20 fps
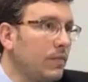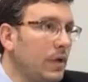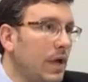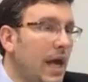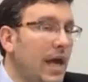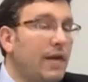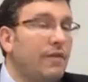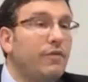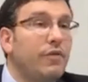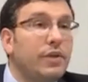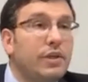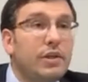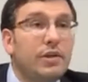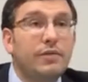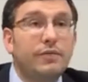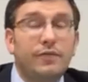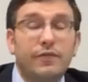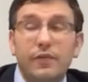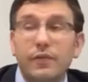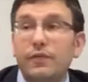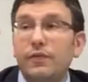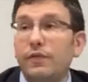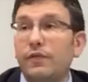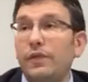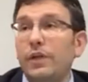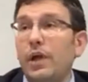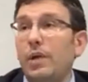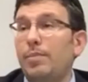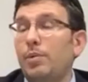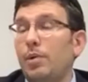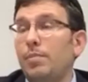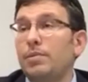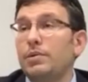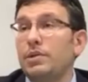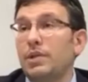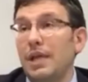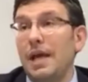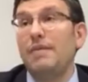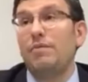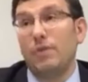And if we didn't fulfill our purpose in
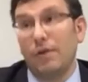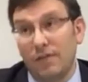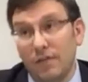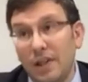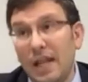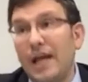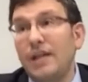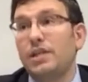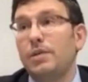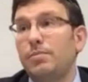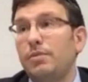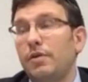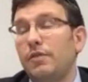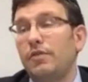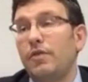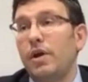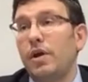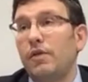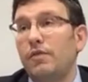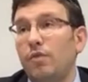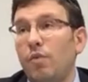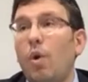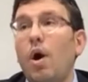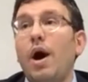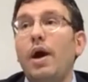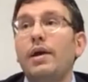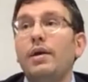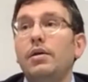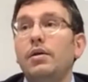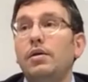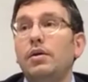life, we have a lot to be afraid of. Why?